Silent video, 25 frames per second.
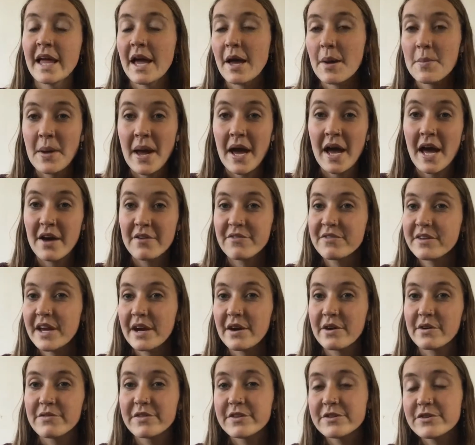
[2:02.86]
about half an
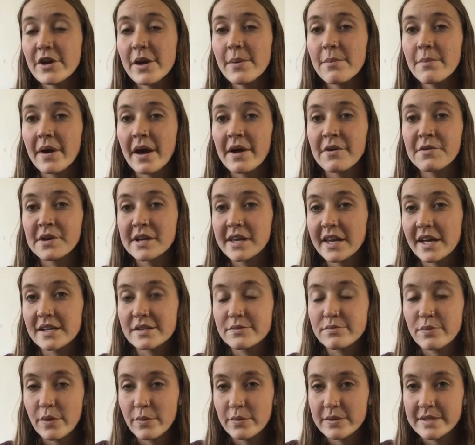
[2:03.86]
hour of the tramp I
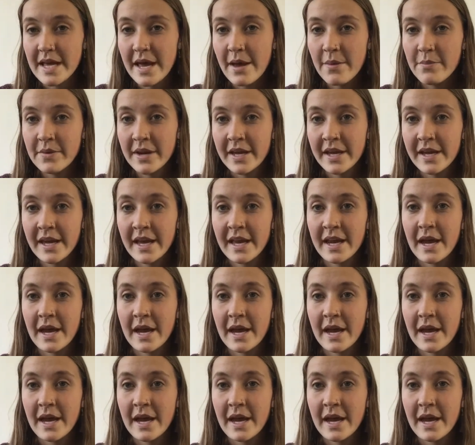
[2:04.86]
realised what was happening,